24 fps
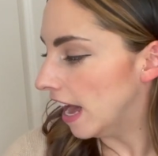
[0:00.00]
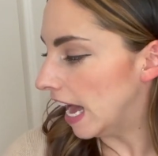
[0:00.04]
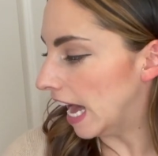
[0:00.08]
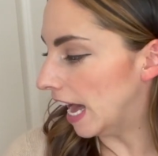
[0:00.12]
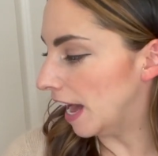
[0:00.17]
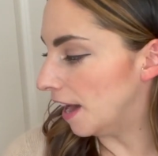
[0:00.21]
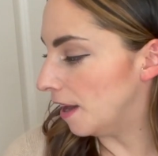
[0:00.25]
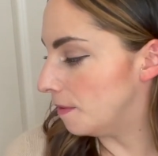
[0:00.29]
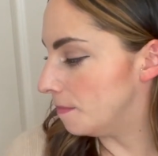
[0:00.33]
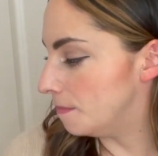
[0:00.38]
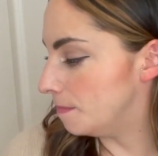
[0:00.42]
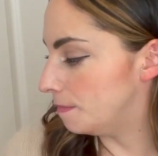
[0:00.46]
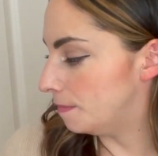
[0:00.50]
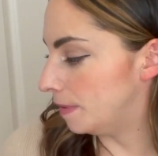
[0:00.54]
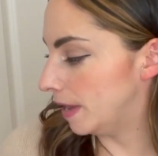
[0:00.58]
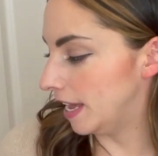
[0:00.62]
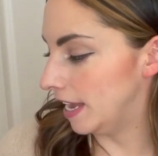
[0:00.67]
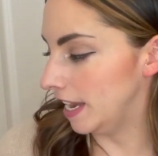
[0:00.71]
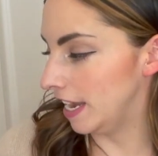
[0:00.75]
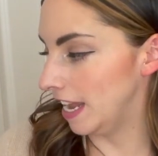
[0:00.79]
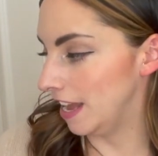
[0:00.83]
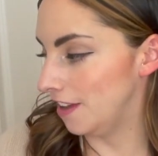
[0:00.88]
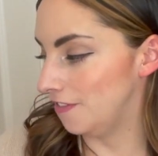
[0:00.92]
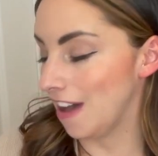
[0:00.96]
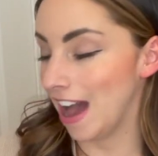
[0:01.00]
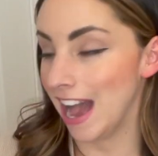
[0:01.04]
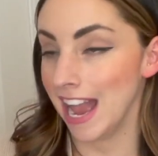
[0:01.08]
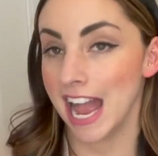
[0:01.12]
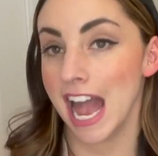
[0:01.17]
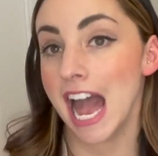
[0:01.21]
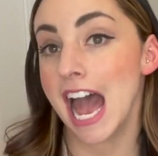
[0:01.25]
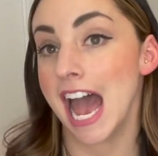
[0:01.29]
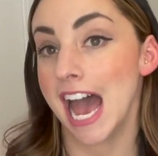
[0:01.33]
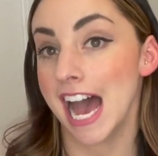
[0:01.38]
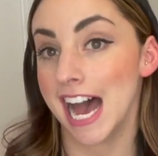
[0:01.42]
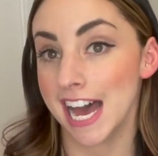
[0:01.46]
But if I
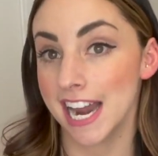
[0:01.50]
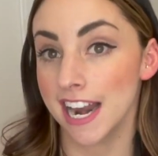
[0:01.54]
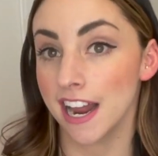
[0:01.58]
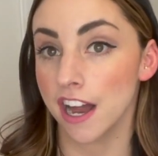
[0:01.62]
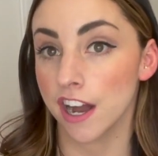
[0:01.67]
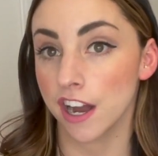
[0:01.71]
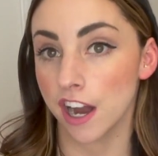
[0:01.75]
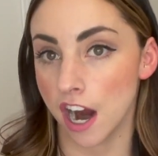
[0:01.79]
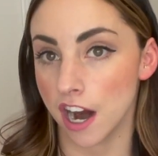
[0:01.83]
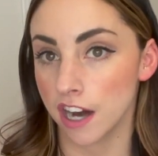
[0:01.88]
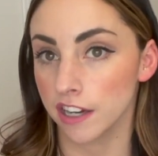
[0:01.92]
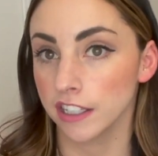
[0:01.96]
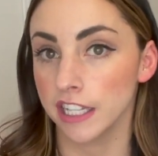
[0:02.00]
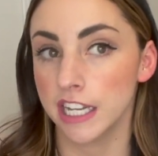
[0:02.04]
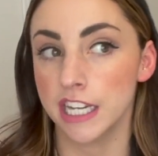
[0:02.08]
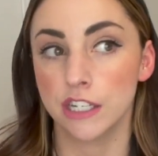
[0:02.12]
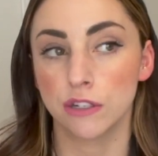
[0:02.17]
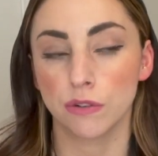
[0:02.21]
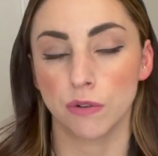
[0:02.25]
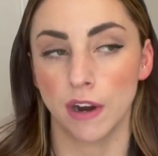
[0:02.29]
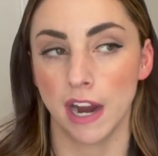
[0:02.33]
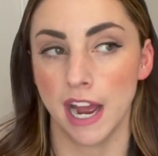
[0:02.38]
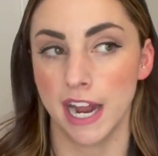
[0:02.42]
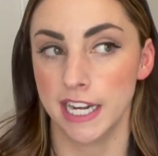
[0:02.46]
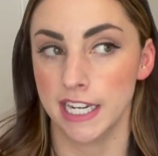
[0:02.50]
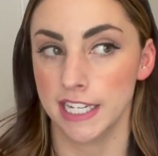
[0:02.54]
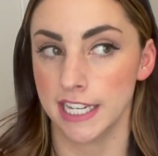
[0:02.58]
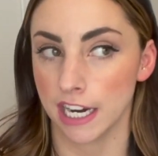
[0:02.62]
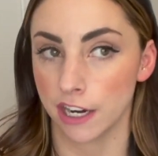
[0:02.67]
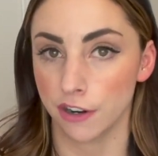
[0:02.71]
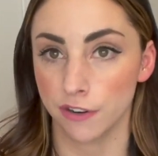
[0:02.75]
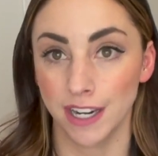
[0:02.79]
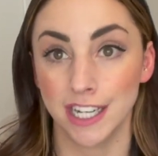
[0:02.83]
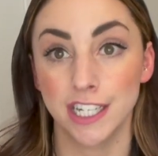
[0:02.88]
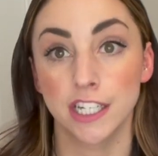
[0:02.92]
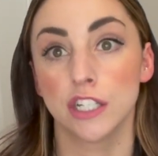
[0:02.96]
had a garland or any
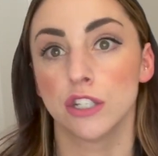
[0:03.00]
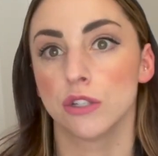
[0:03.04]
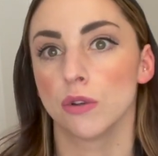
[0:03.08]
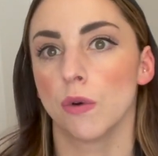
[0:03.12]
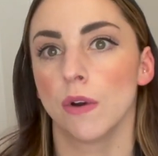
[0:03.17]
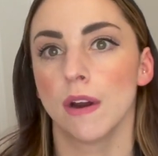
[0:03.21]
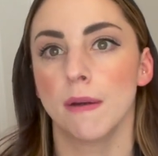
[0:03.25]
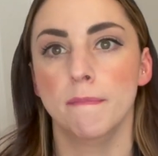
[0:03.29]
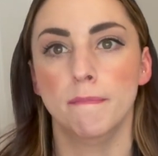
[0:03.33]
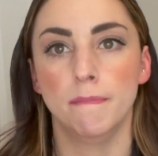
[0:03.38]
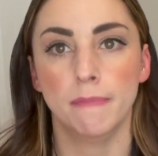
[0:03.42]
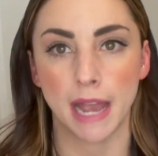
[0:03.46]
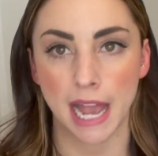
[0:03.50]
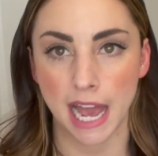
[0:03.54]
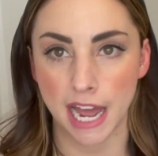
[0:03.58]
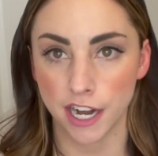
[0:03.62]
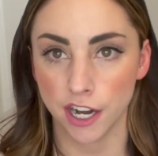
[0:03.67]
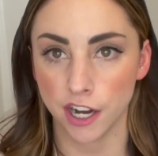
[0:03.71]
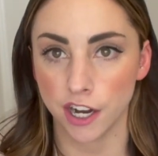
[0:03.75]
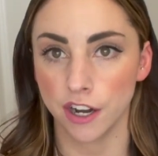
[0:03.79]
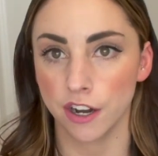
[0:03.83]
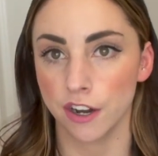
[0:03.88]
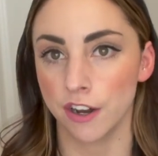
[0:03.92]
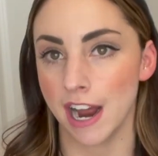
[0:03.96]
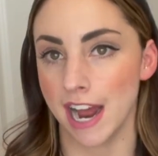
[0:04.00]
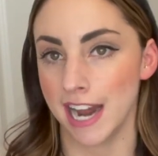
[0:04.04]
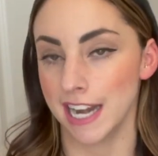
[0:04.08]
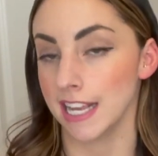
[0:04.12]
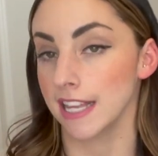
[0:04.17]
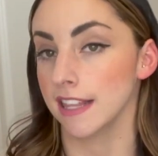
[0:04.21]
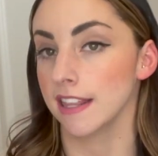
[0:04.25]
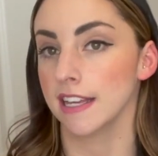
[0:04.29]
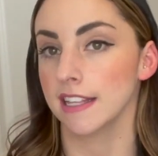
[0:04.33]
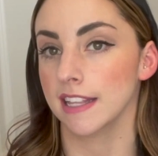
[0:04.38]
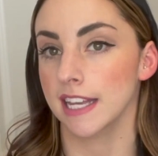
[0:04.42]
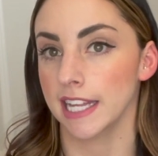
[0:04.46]
decorations or a banner or
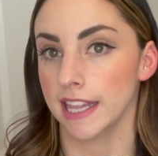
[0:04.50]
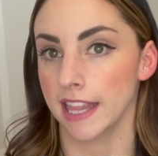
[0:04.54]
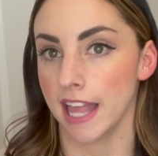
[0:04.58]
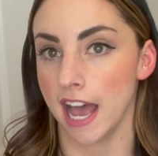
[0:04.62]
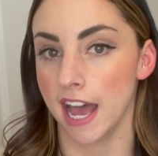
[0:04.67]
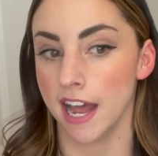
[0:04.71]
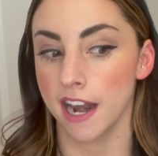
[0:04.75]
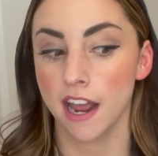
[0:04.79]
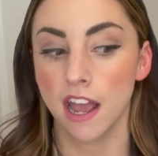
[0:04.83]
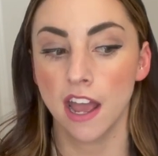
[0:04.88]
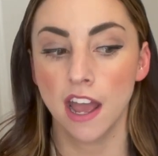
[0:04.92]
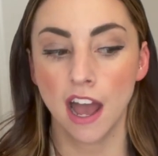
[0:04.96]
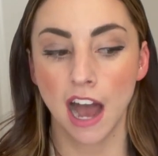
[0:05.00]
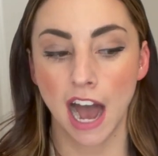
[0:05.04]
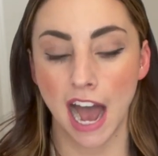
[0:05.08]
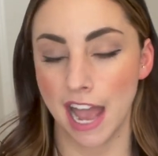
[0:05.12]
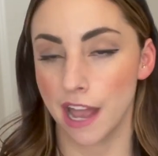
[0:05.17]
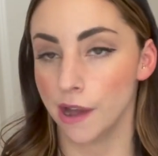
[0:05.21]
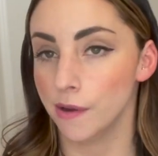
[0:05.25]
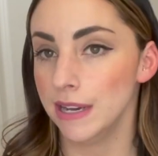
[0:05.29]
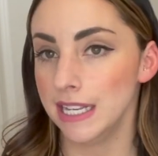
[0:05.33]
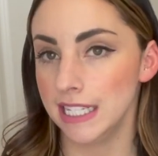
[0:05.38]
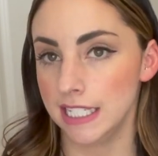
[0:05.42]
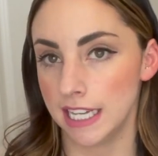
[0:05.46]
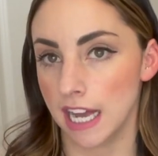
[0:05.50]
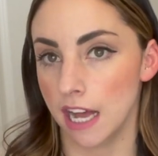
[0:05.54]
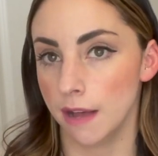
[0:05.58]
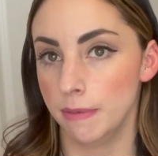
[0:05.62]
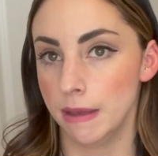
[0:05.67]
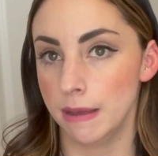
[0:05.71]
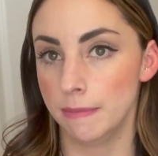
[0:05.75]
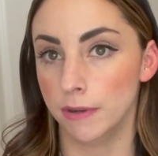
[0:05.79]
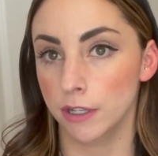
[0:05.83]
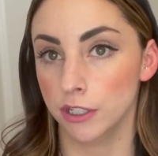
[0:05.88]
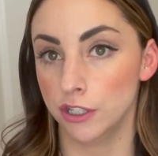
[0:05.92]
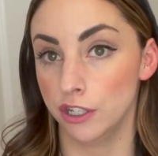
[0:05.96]
anything like that, I always tell
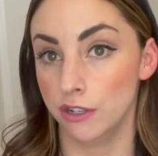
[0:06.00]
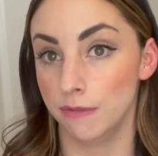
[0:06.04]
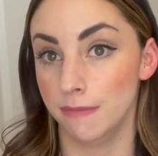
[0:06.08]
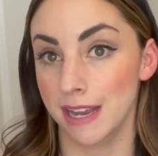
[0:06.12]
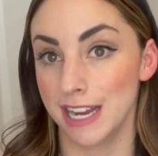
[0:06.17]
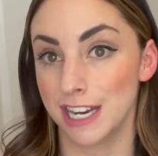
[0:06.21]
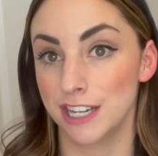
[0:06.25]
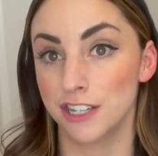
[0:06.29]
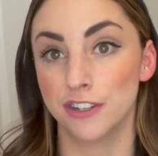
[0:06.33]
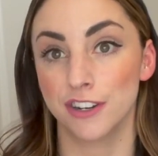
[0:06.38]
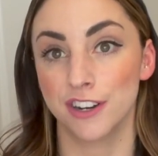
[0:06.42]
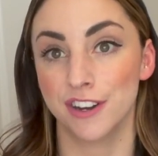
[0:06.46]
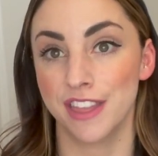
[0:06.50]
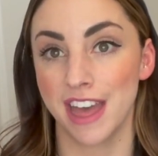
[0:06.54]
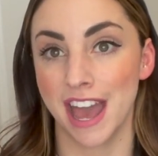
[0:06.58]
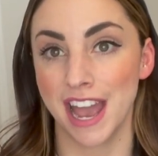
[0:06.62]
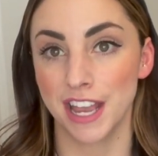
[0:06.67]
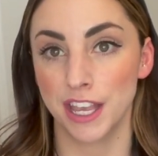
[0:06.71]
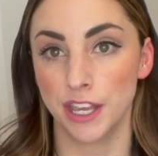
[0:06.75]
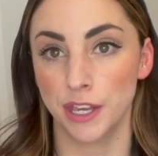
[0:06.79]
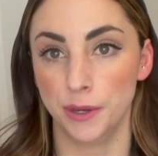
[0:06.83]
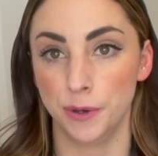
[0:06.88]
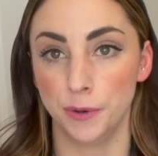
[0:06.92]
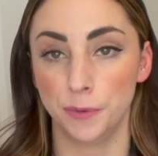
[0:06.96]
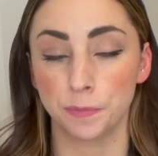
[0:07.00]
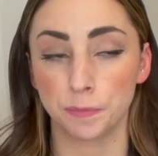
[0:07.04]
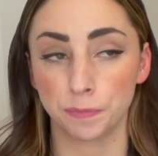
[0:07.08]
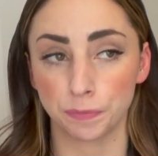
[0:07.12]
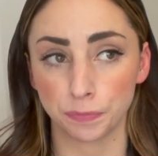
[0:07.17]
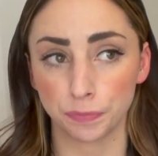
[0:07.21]
people to make sure that you